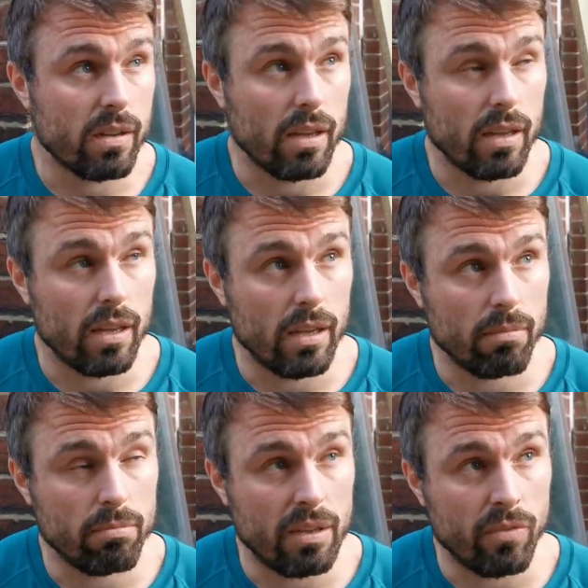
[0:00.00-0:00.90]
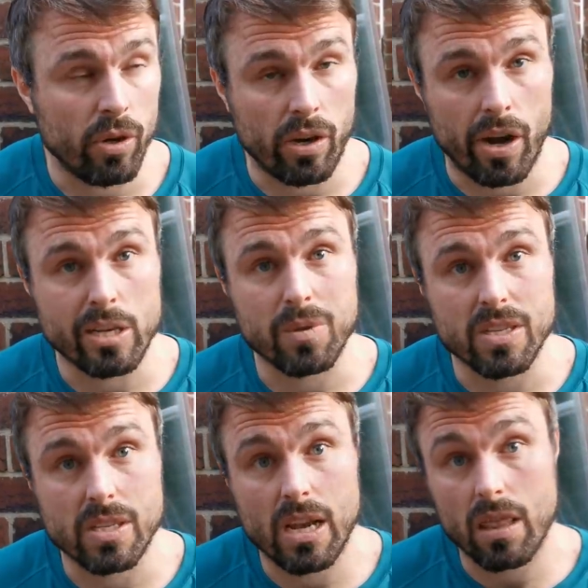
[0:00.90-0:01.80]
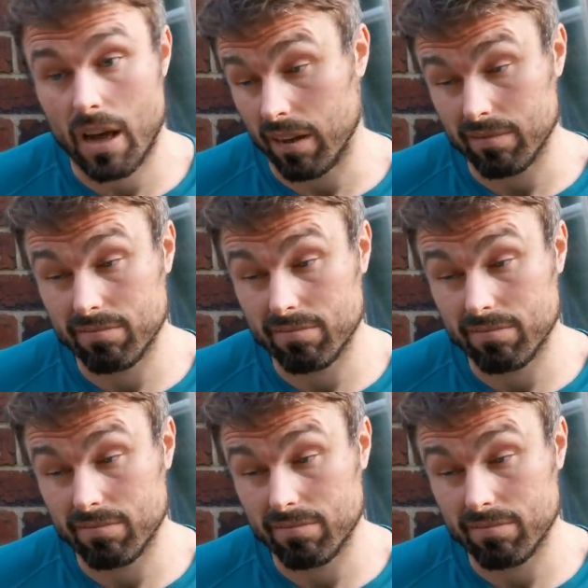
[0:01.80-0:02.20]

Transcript: Even though it grates me to say that.